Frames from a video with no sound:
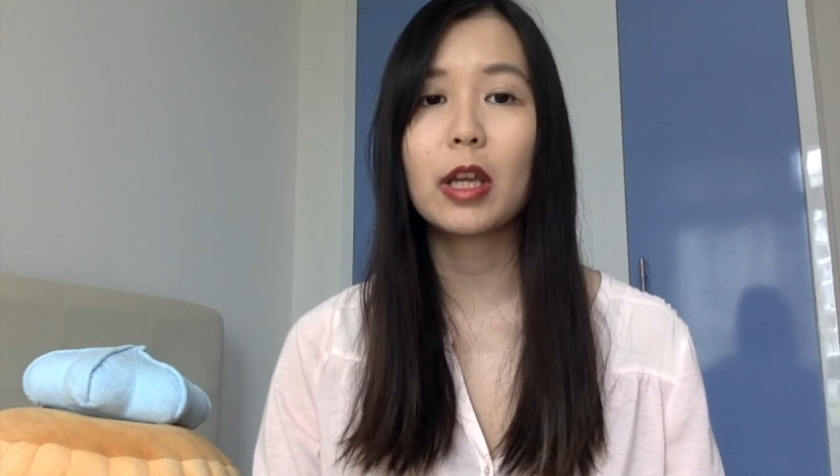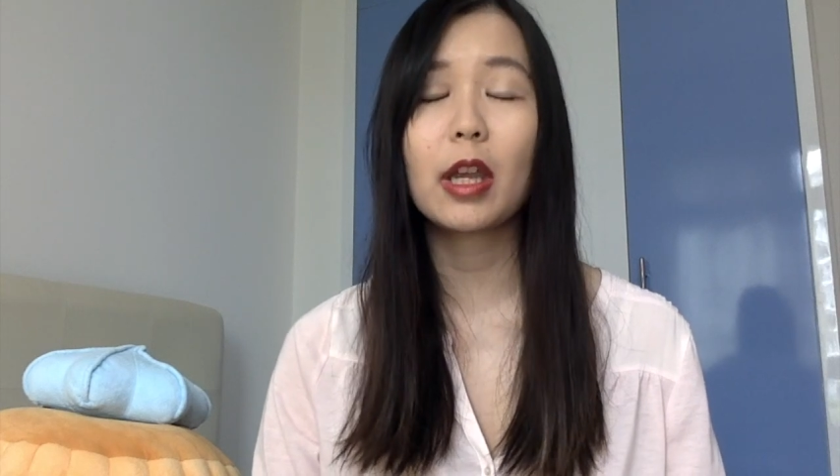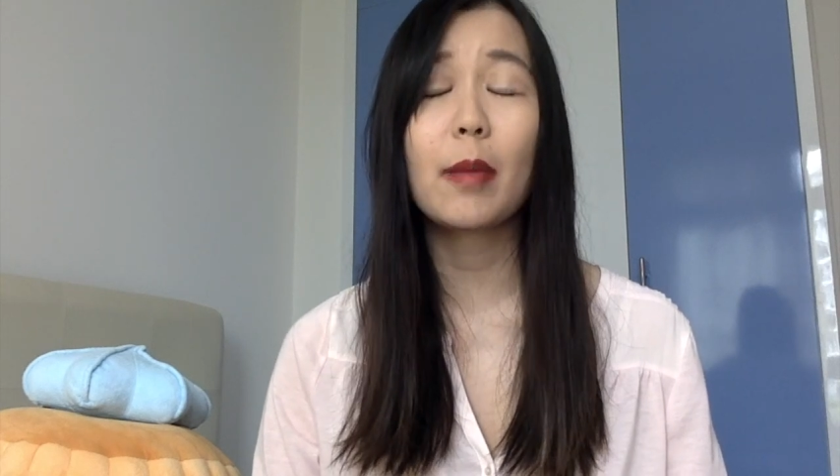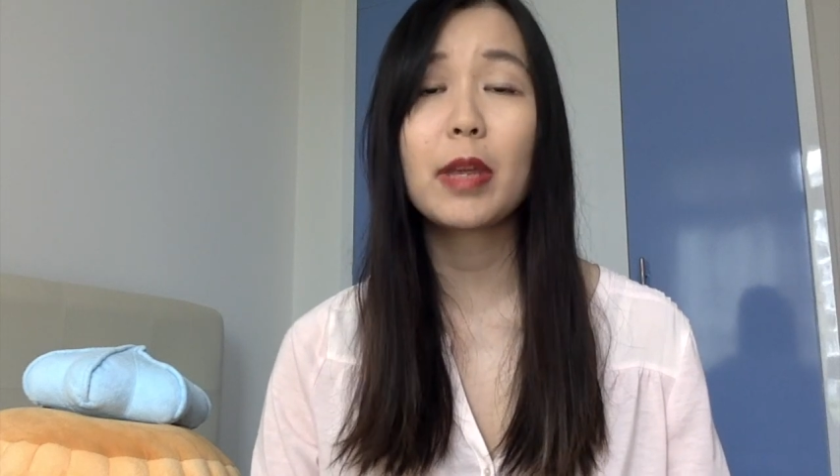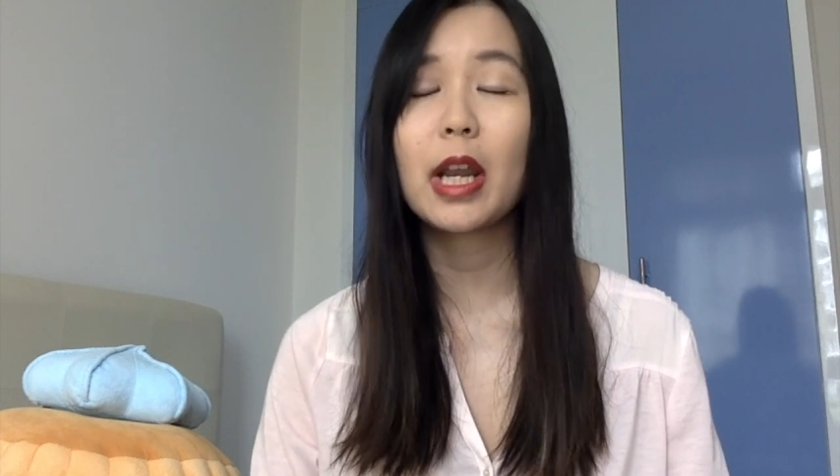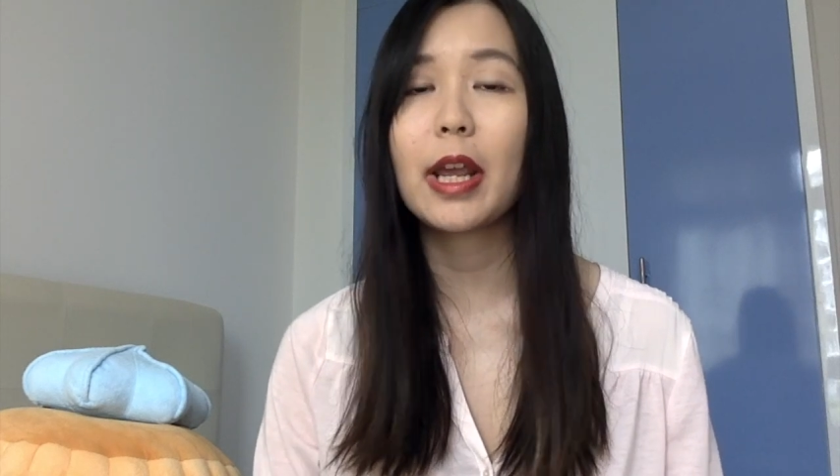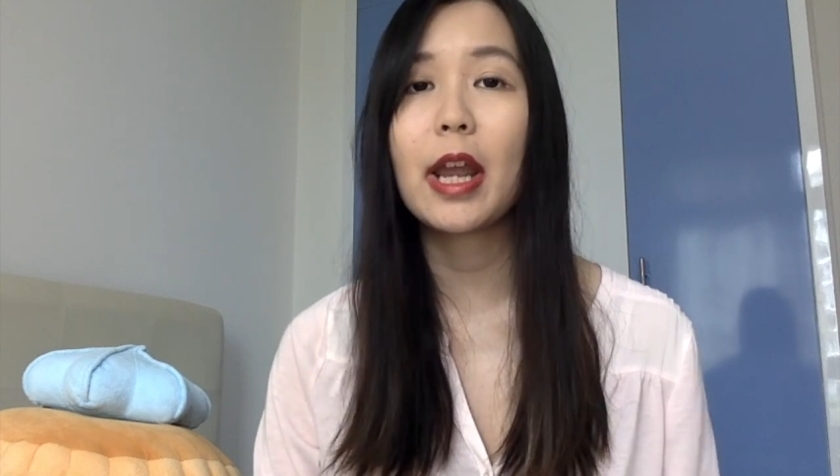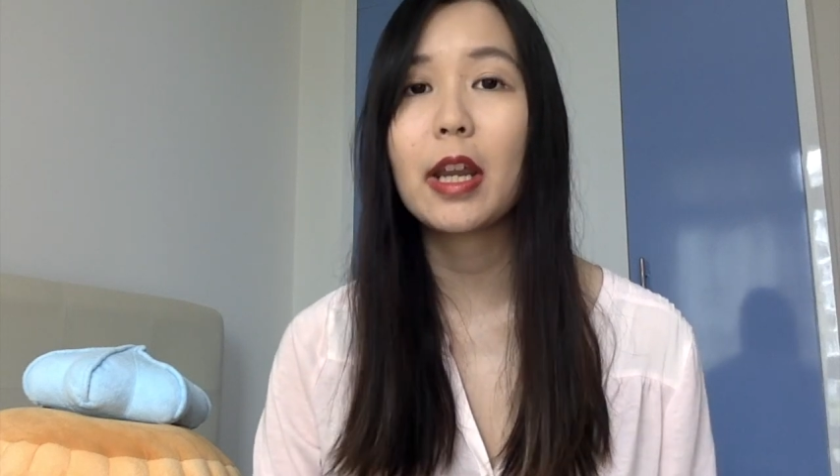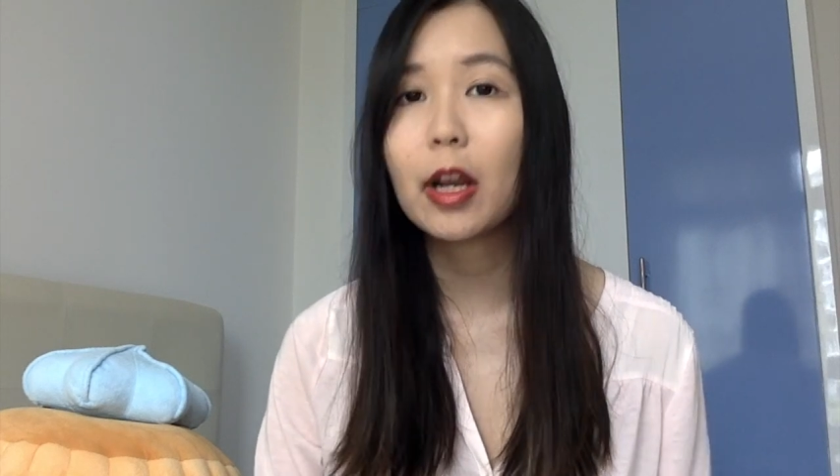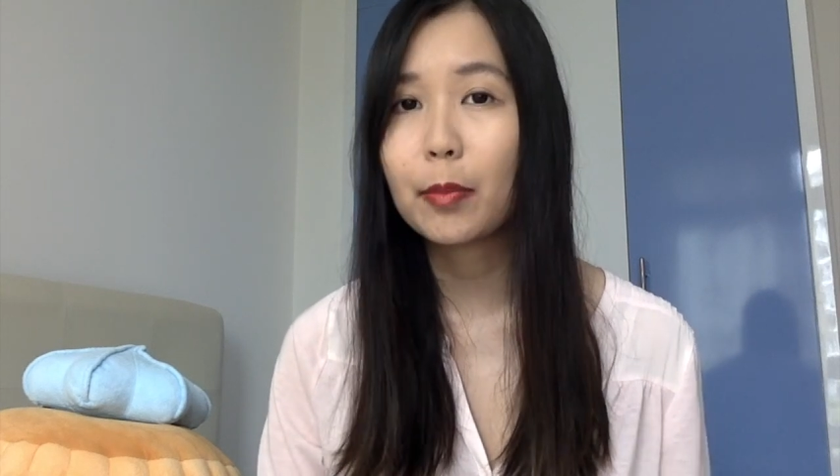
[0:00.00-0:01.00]
it can be like
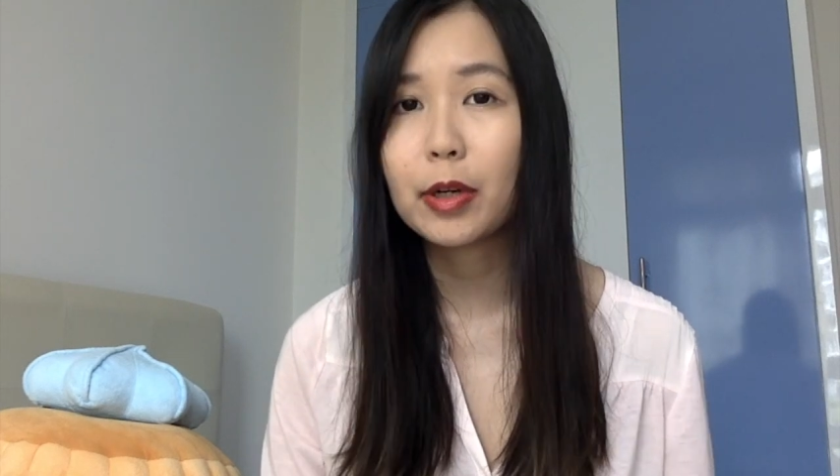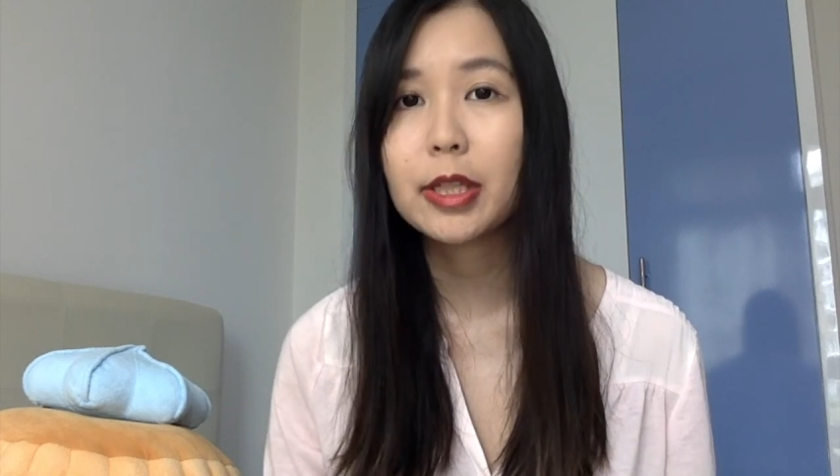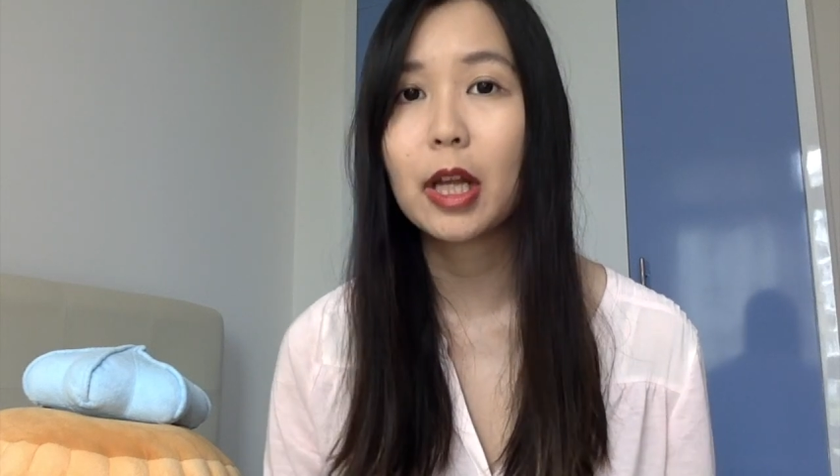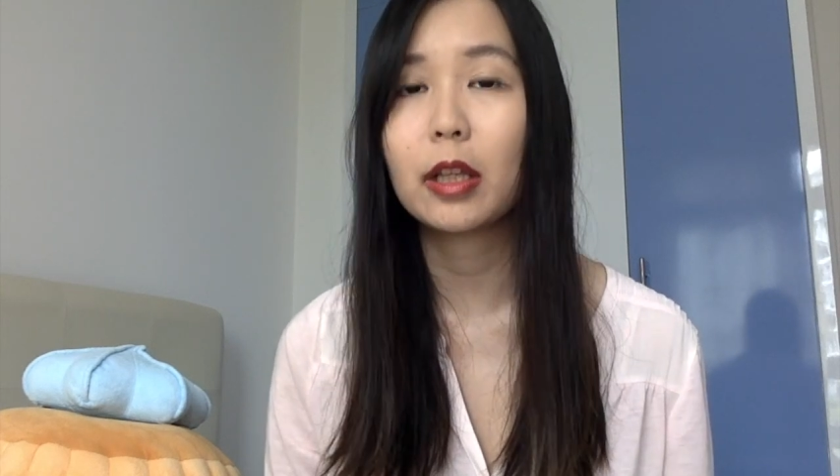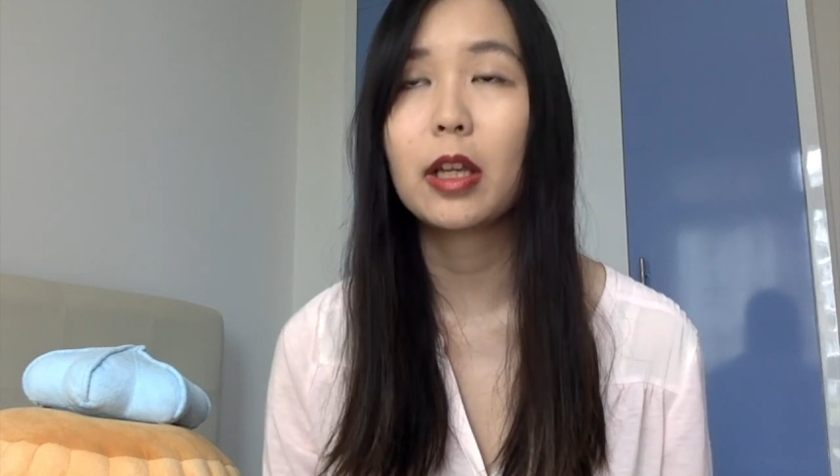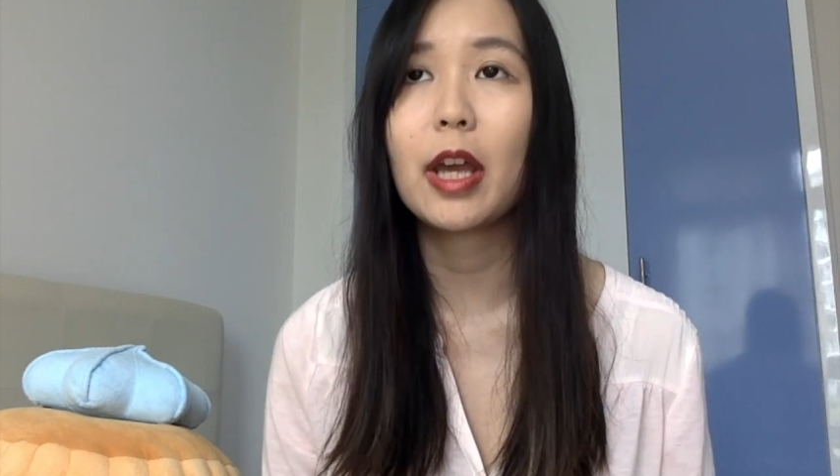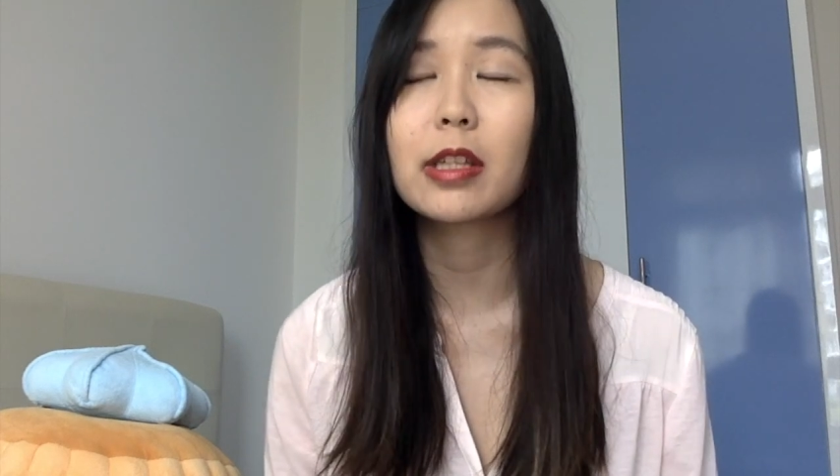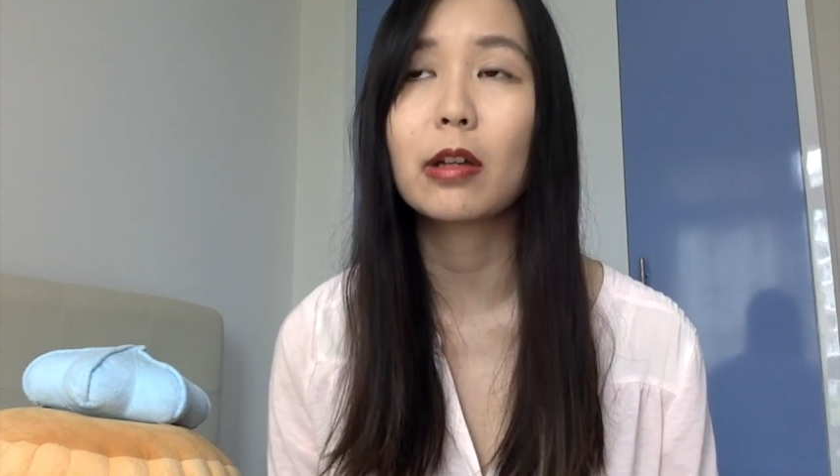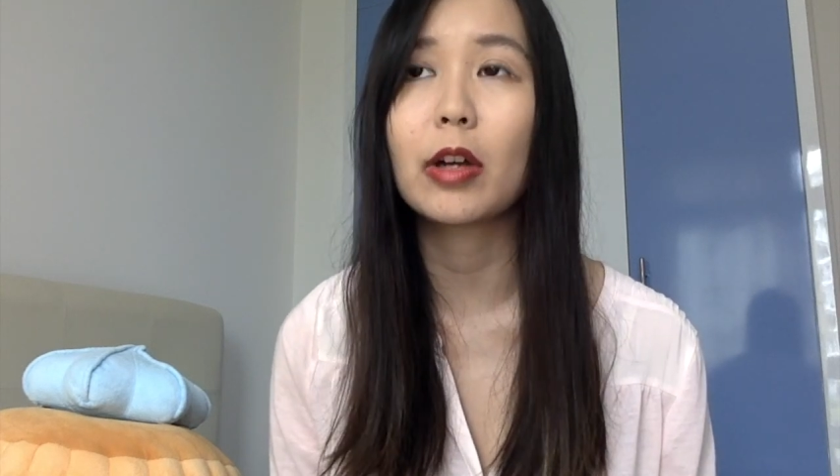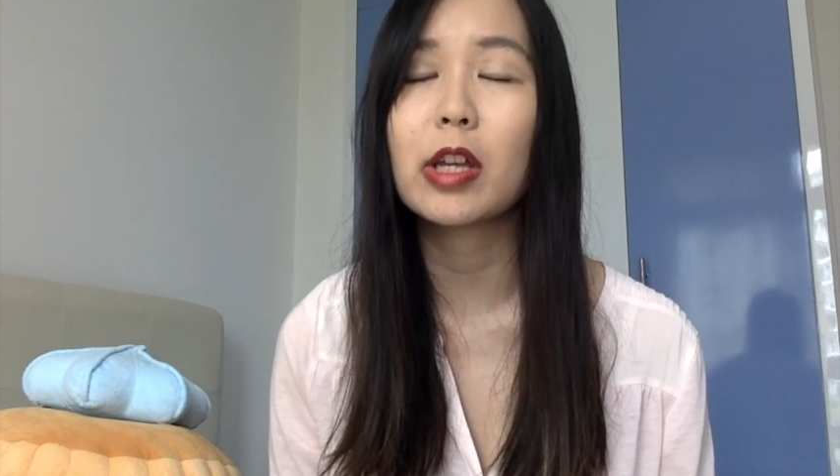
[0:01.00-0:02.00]
any other personality as long